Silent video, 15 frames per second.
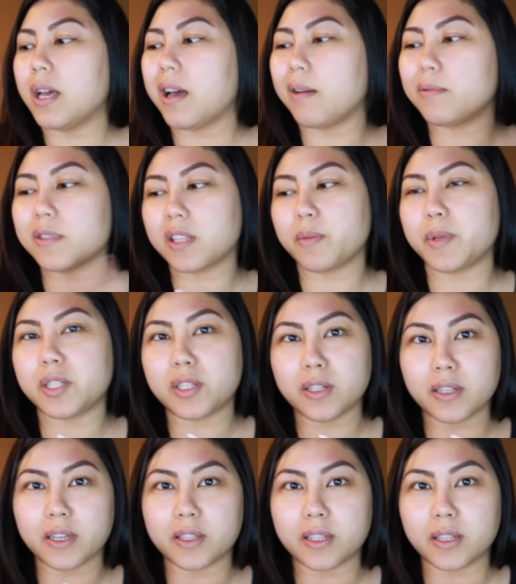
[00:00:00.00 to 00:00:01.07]
I'm just gonna be
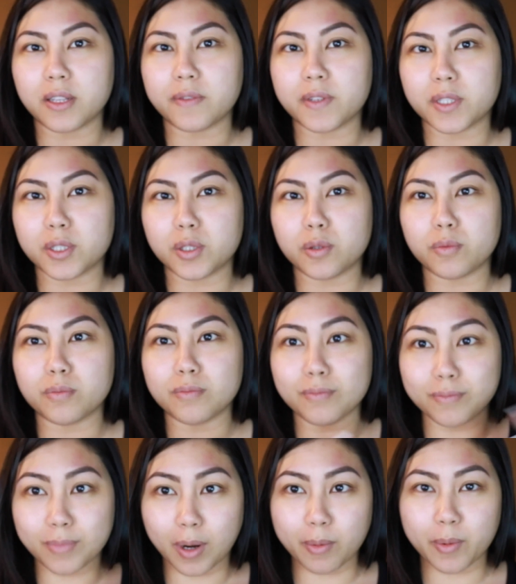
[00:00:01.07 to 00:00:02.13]
chilling in the living room
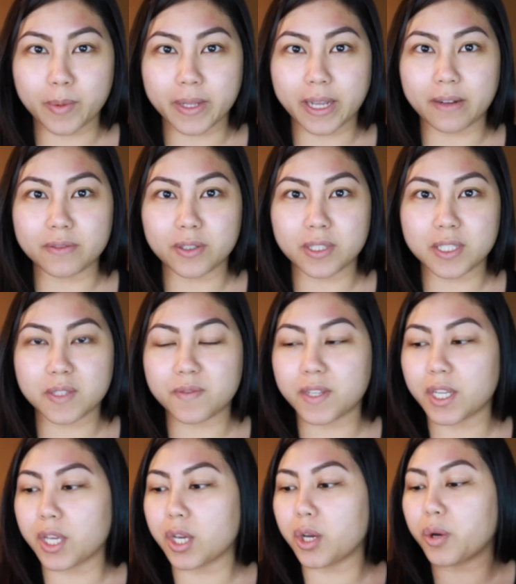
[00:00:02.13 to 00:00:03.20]
probably after this
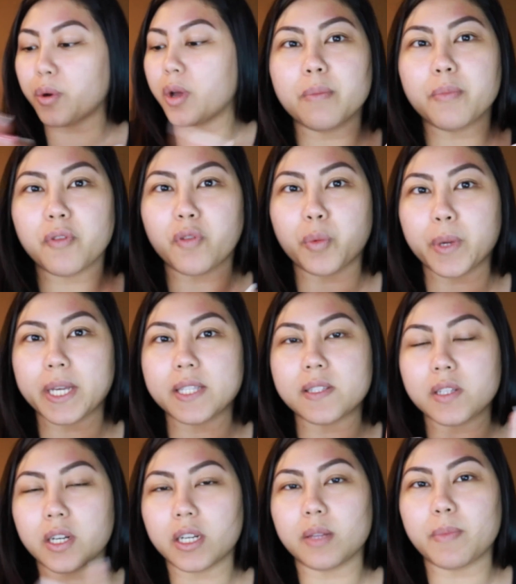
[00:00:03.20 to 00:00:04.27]
video. Before we get
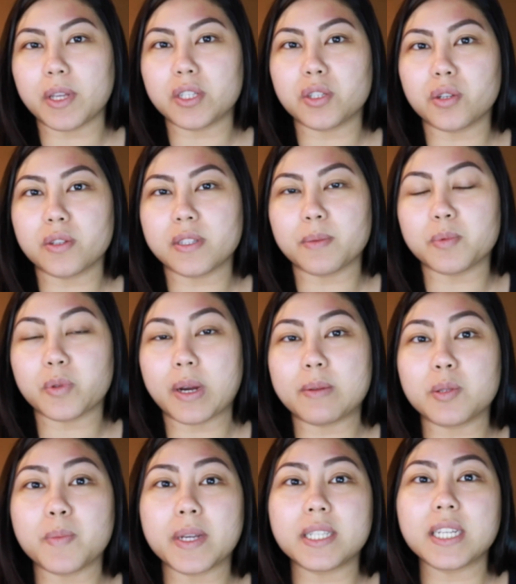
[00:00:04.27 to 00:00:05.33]
started, make sure to subscribe
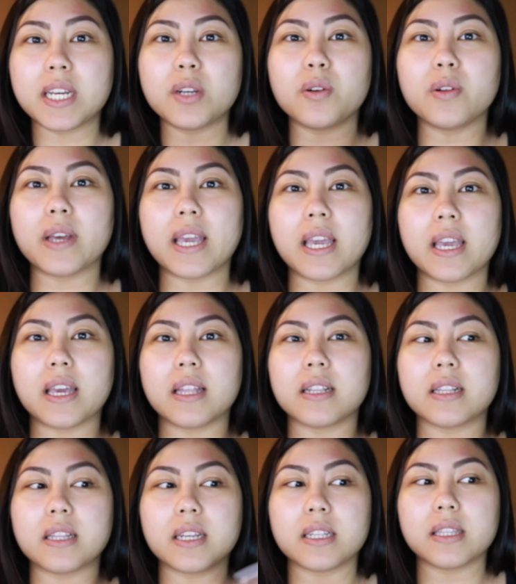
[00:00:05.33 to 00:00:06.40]
to my channel and
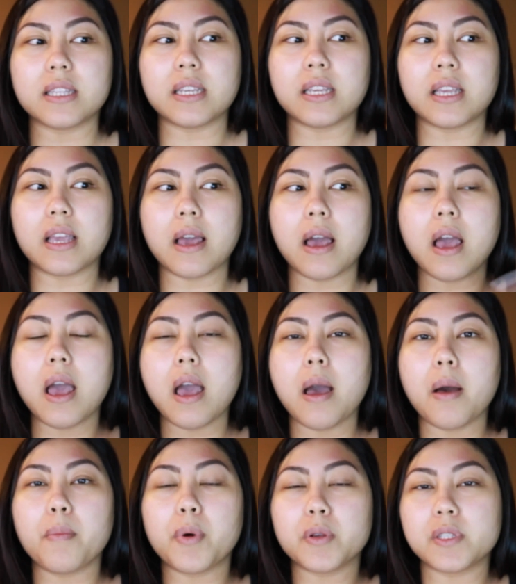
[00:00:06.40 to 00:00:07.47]
click the
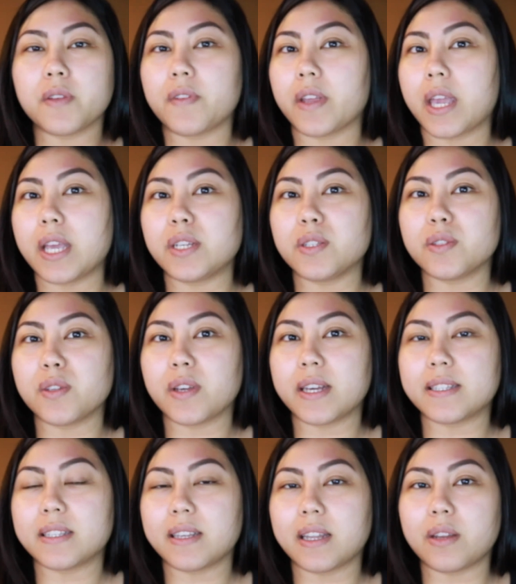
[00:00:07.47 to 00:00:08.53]
post notifications so you
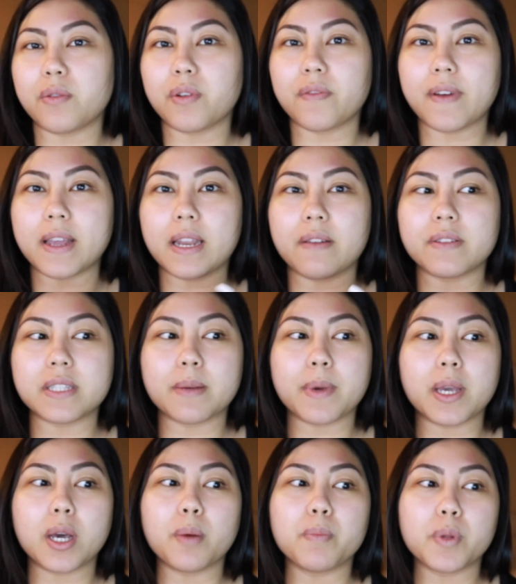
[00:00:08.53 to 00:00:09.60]
guys can get notified every time I
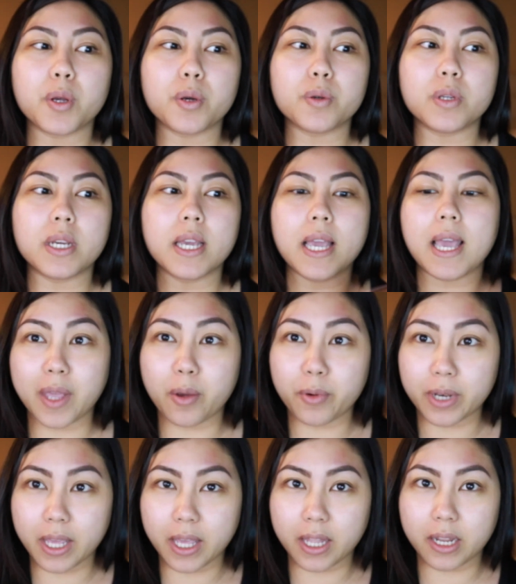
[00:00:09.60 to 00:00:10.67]
upload. I
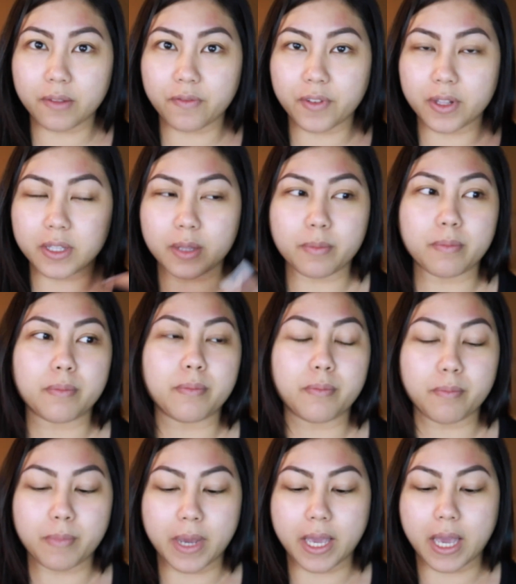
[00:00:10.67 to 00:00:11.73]
went ahead and filled in
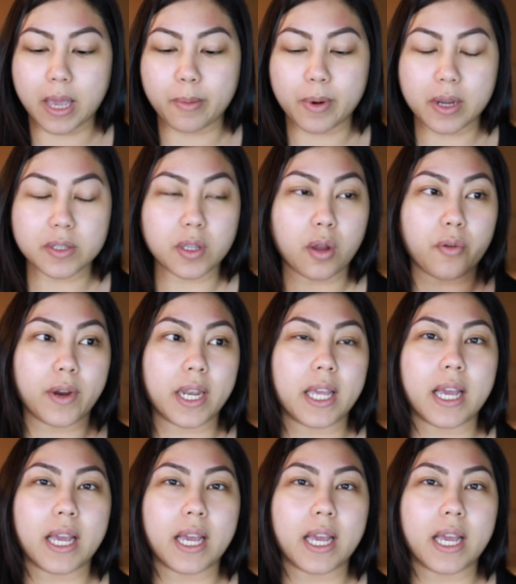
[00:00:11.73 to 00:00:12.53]
my eyebrows already.